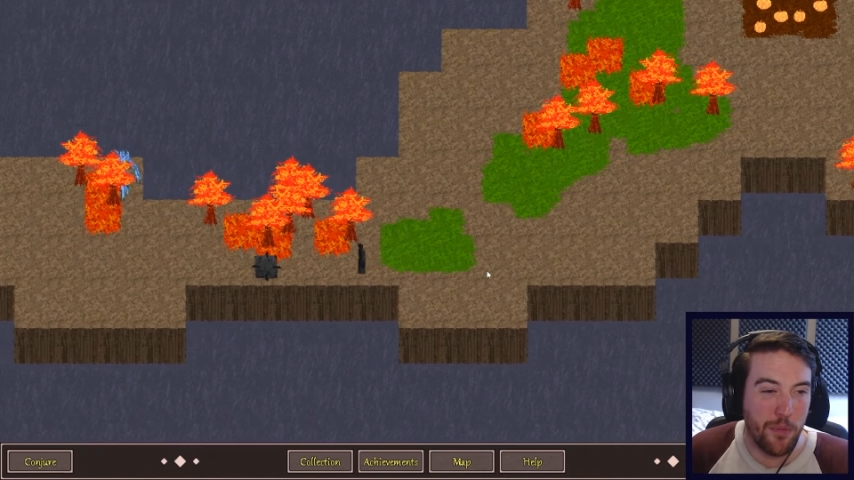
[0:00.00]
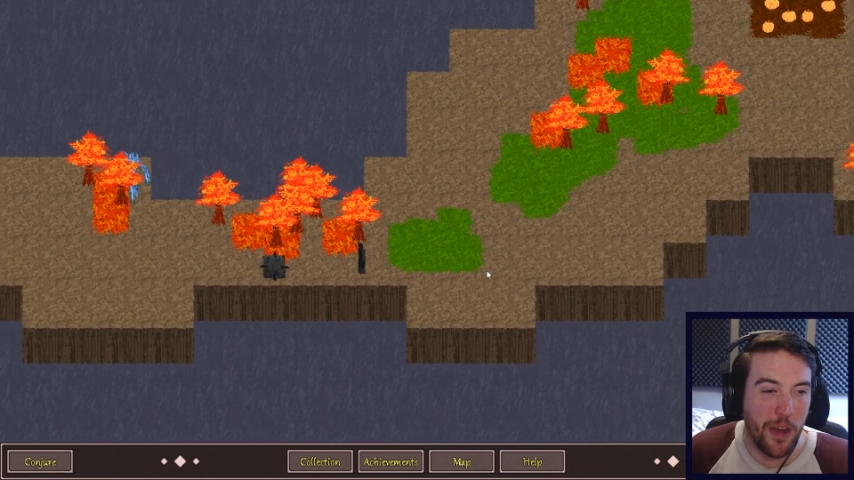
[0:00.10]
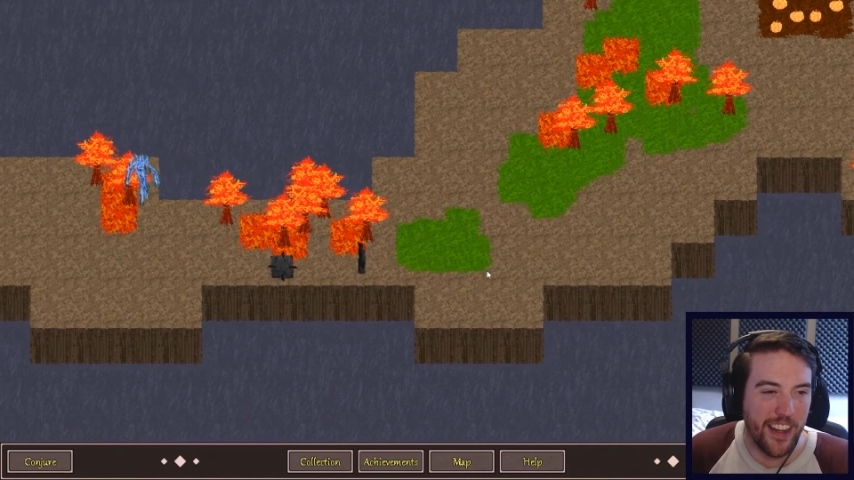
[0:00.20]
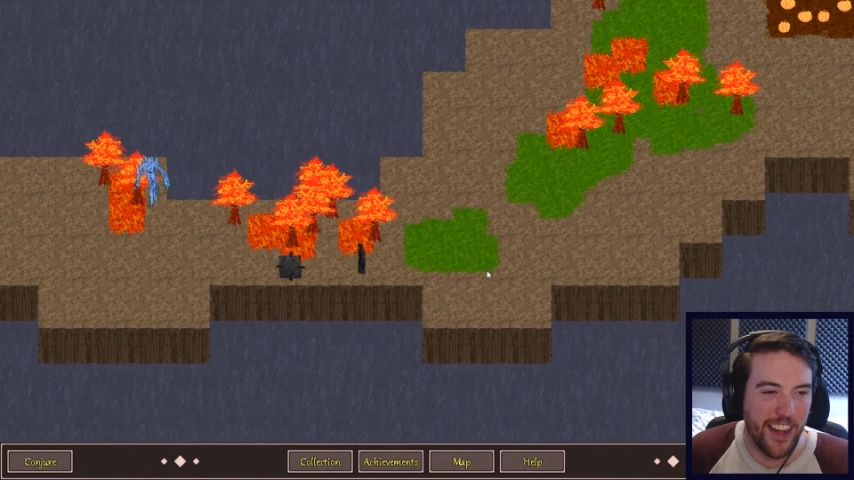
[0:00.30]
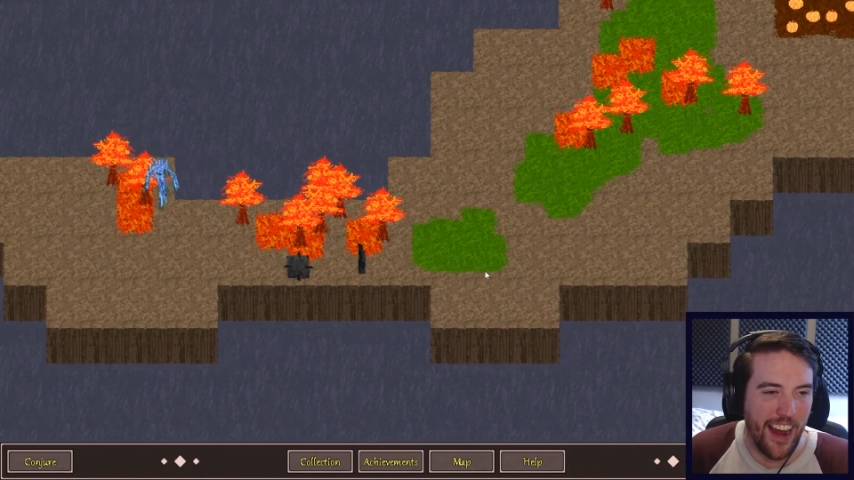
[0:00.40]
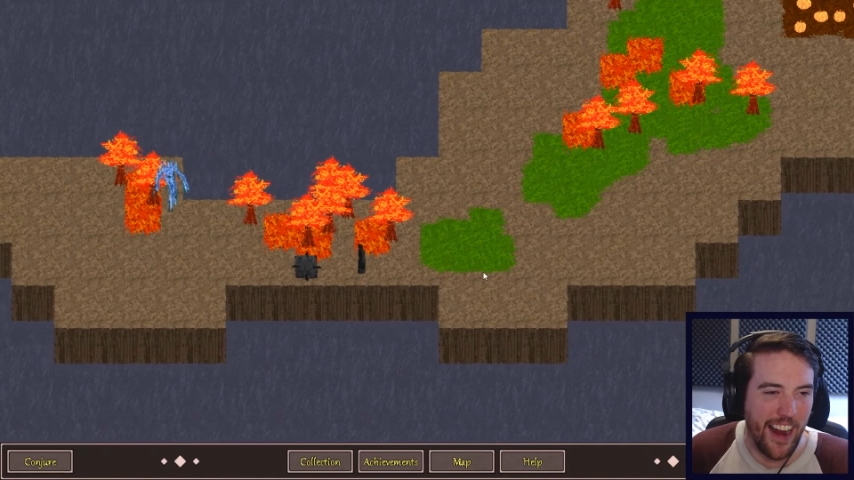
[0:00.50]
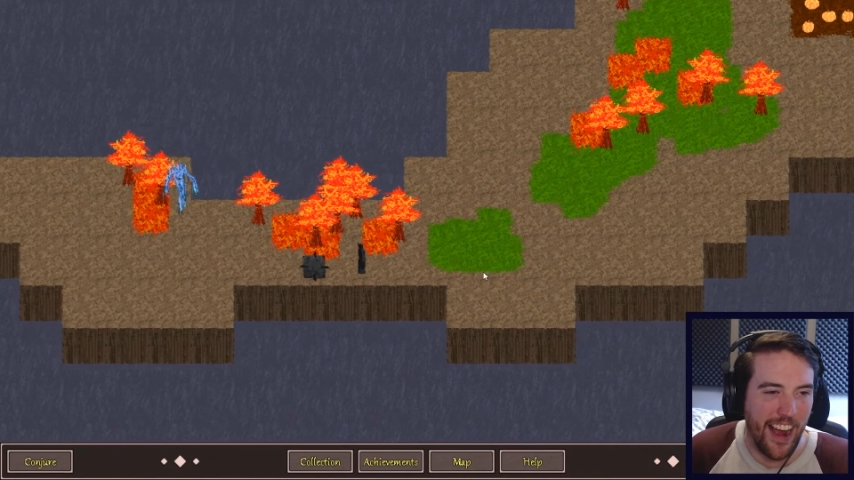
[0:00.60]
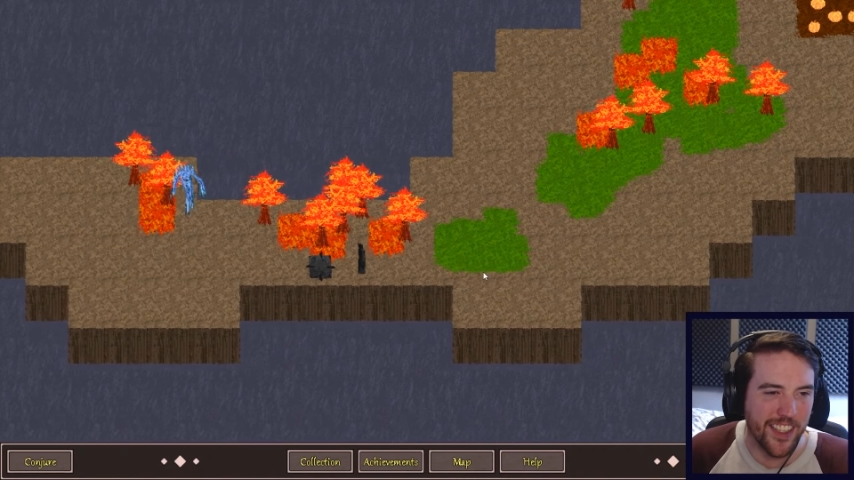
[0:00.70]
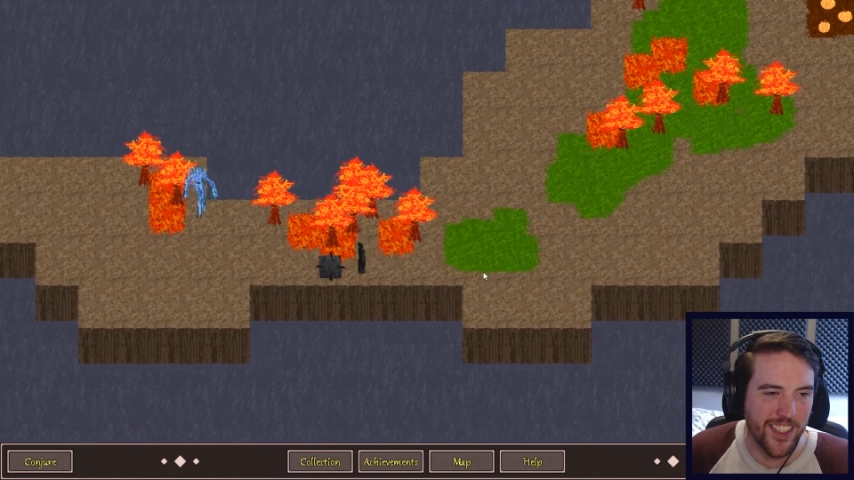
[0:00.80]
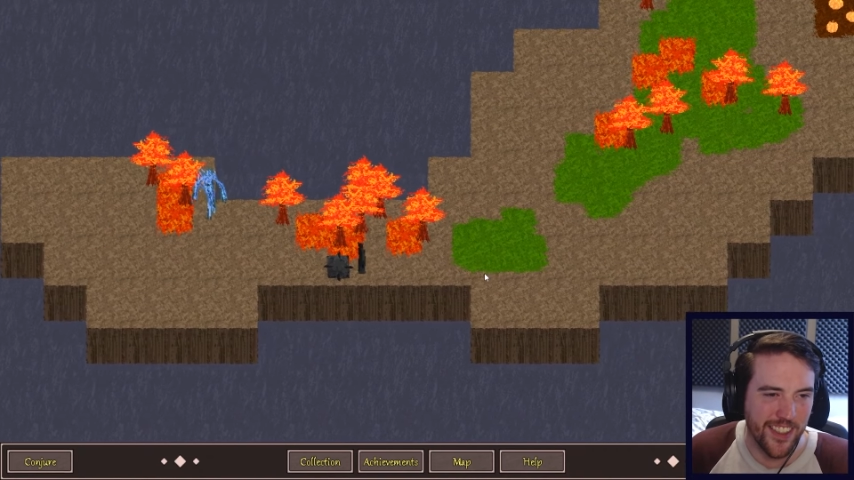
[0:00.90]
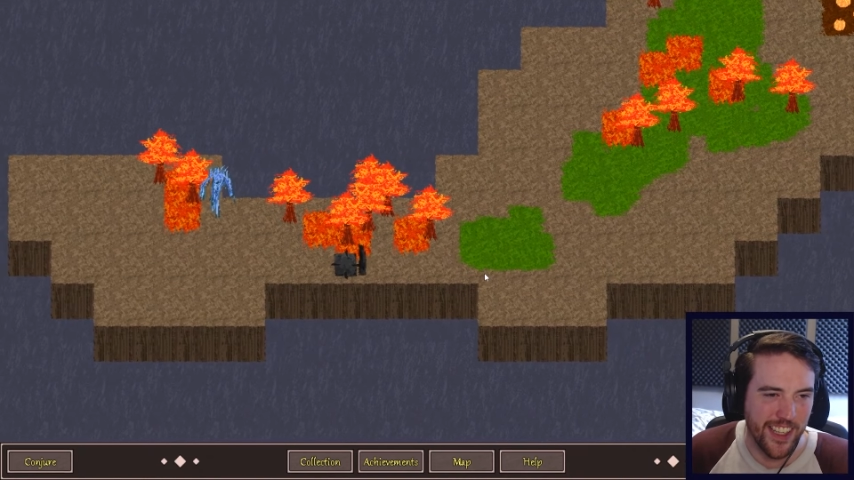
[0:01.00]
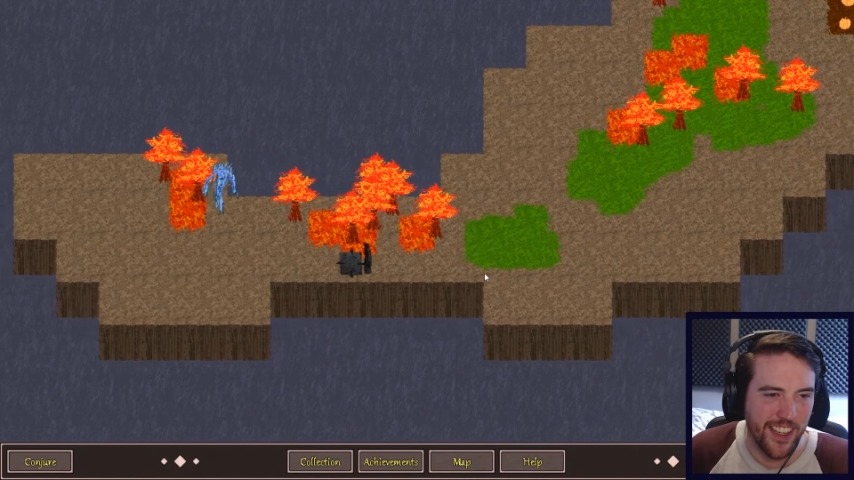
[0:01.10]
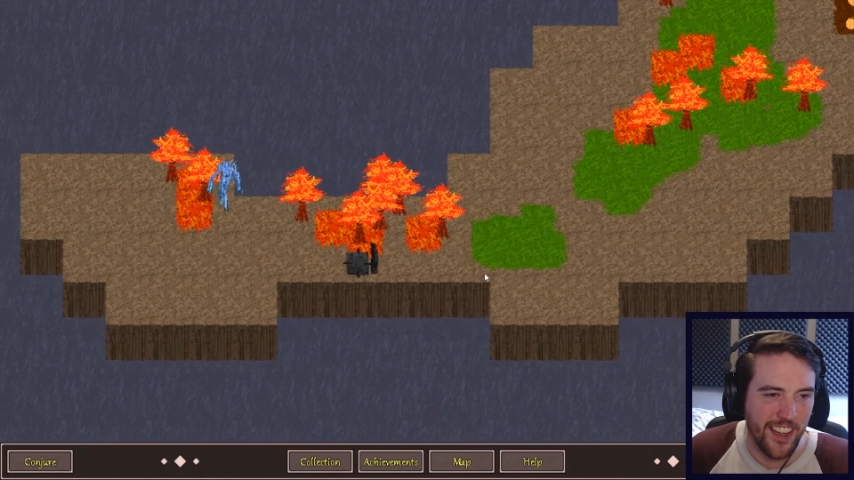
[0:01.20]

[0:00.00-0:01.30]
by that, actually.